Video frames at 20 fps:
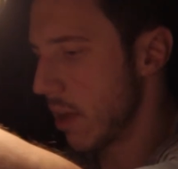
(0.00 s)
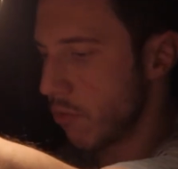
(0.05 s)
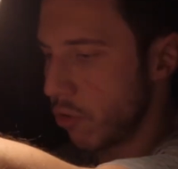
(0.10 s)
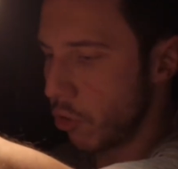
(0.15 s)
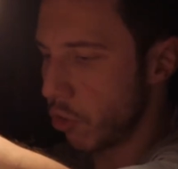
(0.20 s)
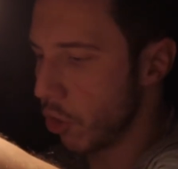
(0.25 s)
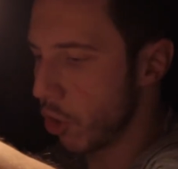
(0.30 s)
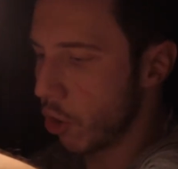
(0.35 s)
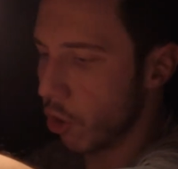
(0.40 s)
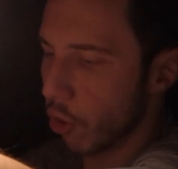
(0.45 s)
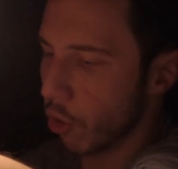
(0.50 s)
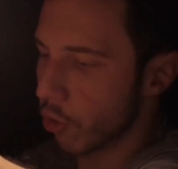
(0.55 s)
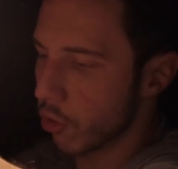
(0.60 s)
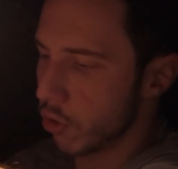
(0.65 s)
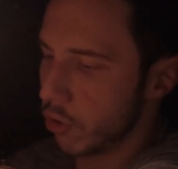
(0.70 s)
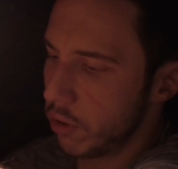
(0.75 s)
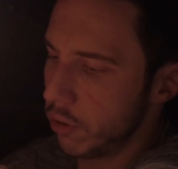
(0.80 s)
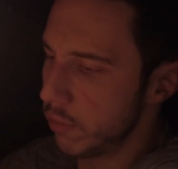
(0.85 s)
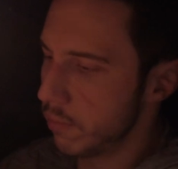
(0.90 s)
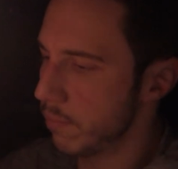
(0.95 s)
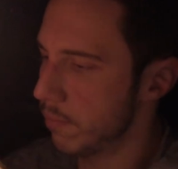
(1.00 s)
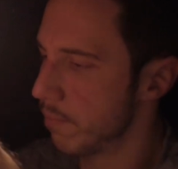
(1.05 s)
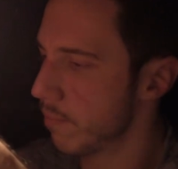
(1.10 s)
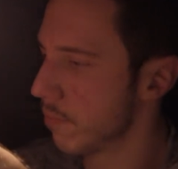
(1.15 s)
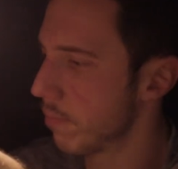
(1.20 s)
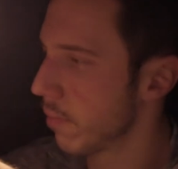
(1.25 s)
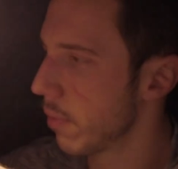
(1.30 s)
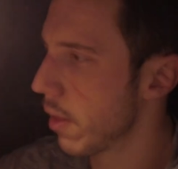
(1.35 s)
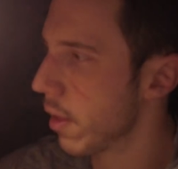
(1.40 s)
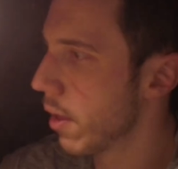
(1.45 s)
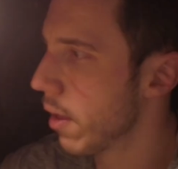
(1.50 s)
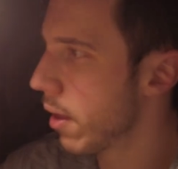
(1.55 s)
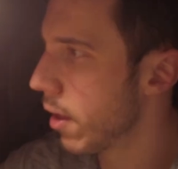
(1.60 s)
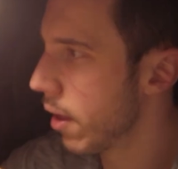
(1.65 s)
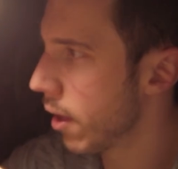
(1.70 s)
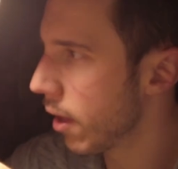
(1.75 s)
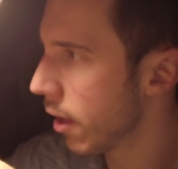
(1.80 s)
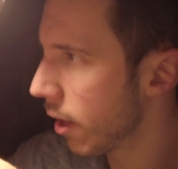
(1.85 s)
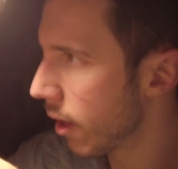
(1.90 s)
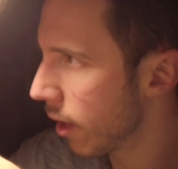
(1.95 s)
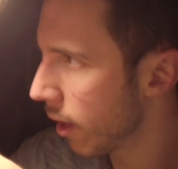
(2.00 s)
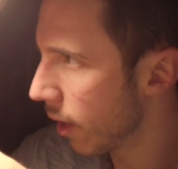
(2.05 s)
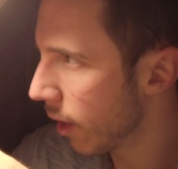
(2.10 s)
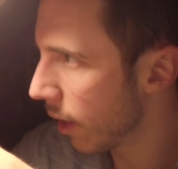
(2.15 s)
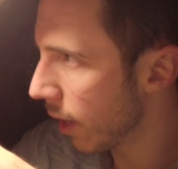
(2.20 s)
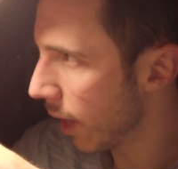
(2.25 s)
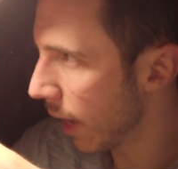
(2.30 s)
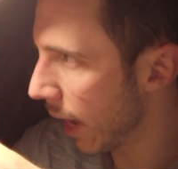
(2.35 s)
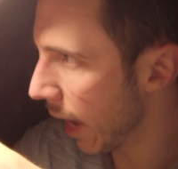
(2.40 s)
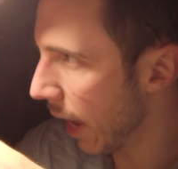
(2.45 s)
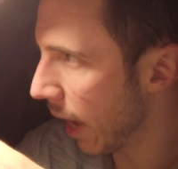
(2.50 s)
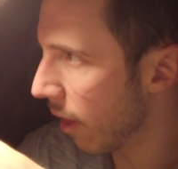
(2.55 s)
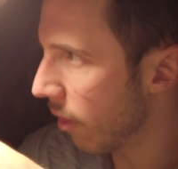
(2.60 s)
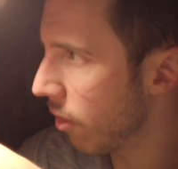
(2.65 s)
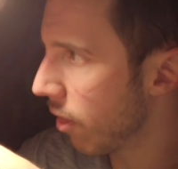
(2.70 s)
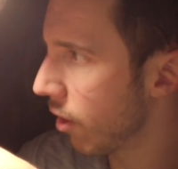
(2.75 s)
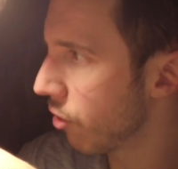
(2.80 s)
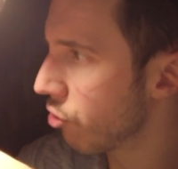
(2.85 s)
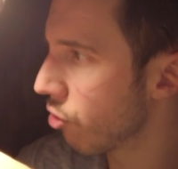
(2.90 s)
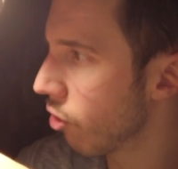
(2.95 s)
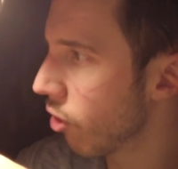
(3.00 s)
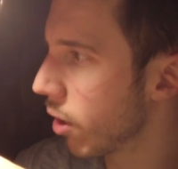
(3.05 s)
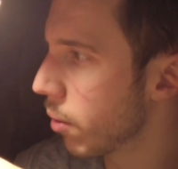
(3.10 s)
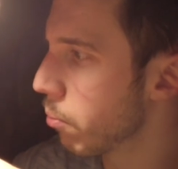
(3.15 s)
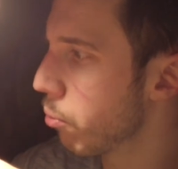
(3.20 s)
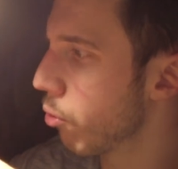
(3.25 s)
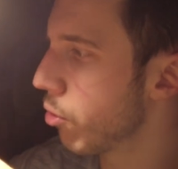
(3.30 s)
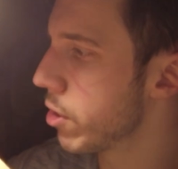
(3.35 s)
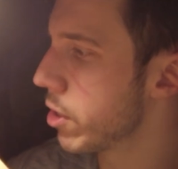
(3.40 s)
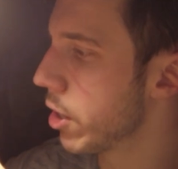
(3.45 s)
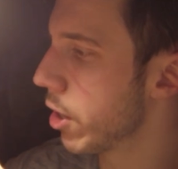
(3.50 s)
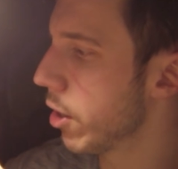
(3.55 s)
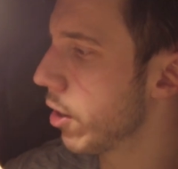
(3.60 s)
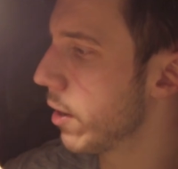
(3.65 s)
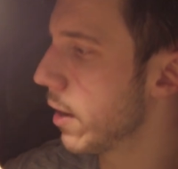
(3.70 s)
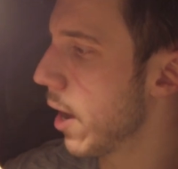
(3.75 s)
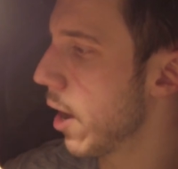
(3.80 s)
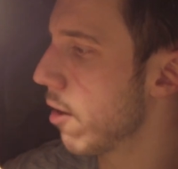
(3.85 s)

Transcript: leveled the girdle and things are looking pretty good.